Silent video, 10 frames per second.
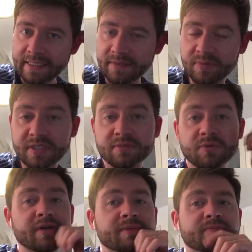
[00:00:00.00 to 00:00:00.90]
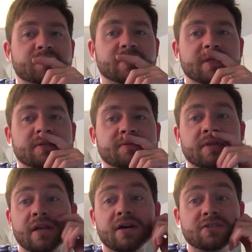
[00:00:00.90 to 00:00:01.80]
in Peterborough, so
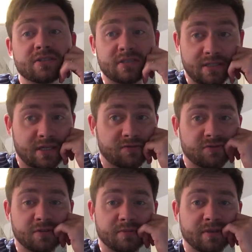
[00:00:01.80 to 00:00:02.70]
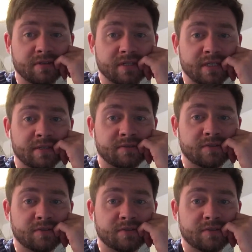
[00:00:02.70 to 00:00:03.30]
the largest in the country apparently now.